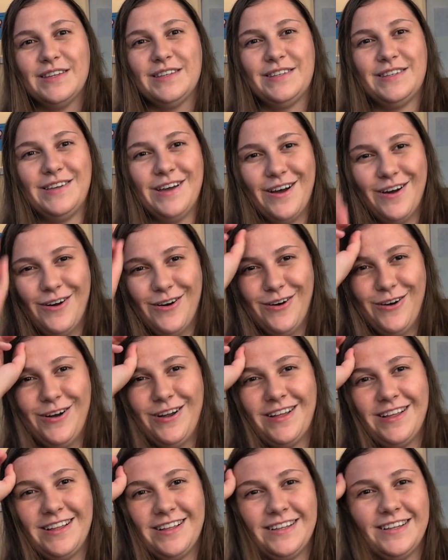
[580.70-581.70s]
so
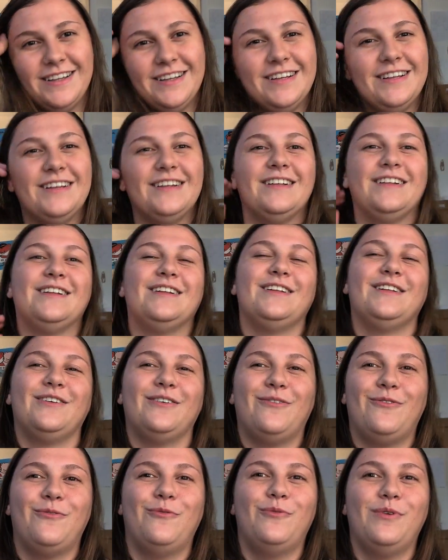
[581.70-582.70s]

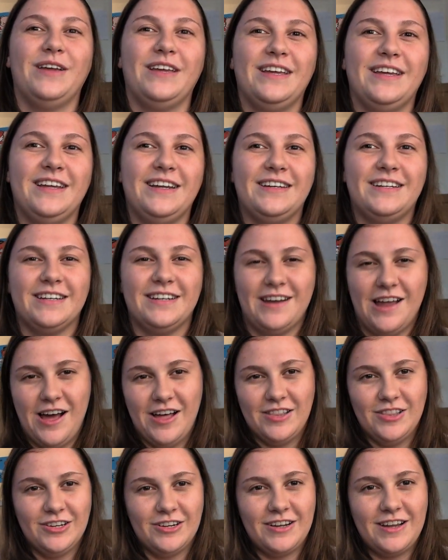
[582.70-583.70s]
we did
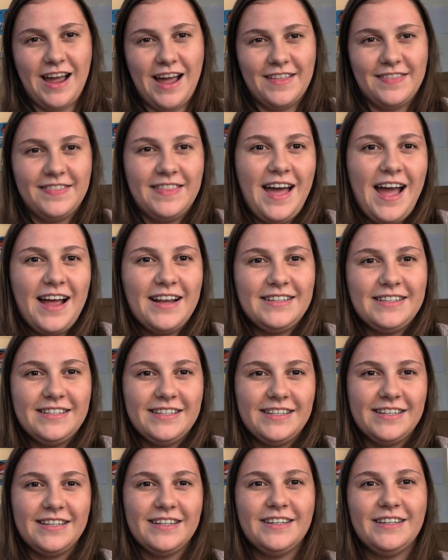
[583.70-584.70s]
not look at that
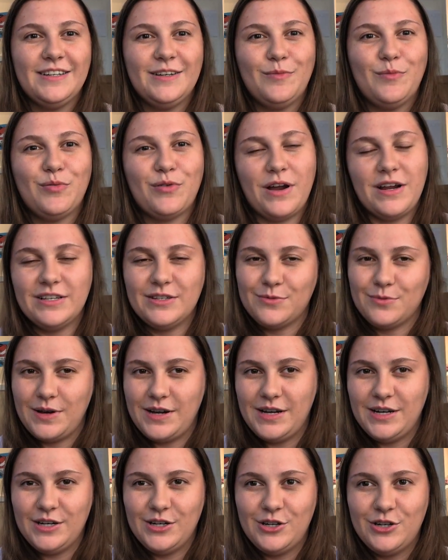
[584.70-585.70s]
price
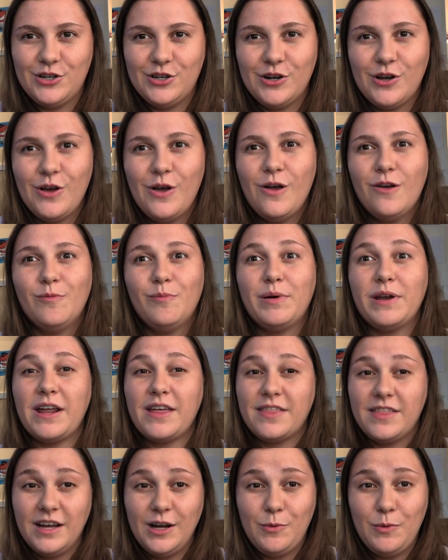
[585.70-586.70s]
range. But I
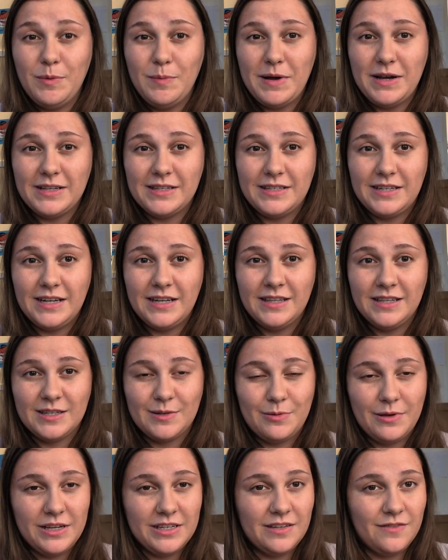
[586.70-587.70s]
think we might stay in
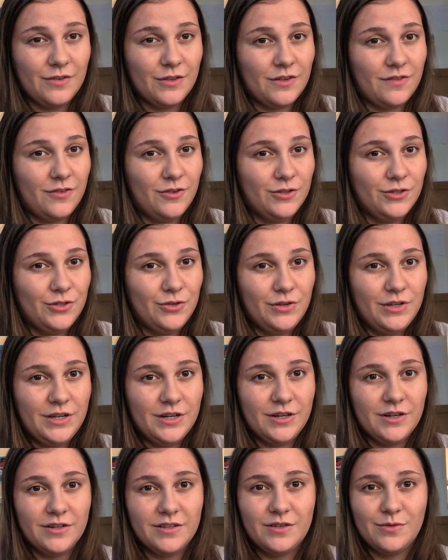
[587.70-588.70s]
this place for the full 2
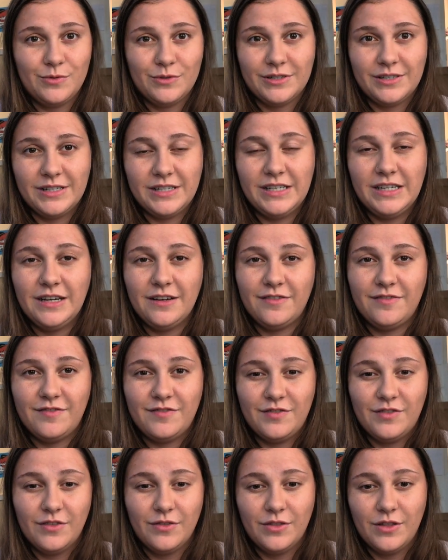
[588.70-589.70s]
years. We'll see if
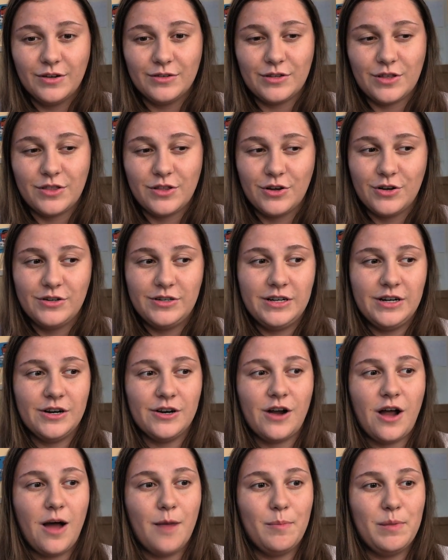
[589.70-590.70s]
there's a 3rd
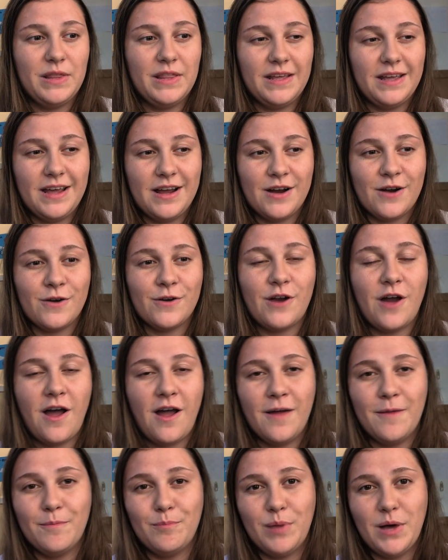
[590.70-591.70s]
year up in the air or
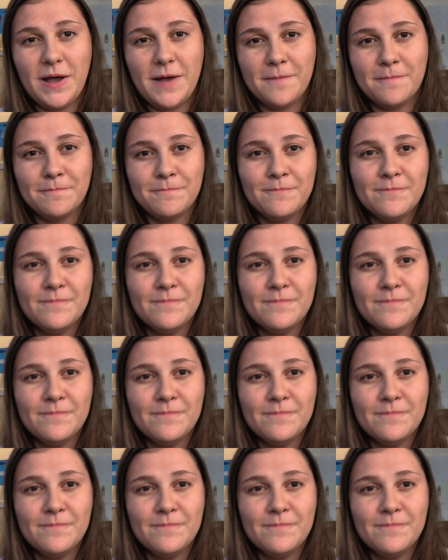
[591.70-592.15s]
not, but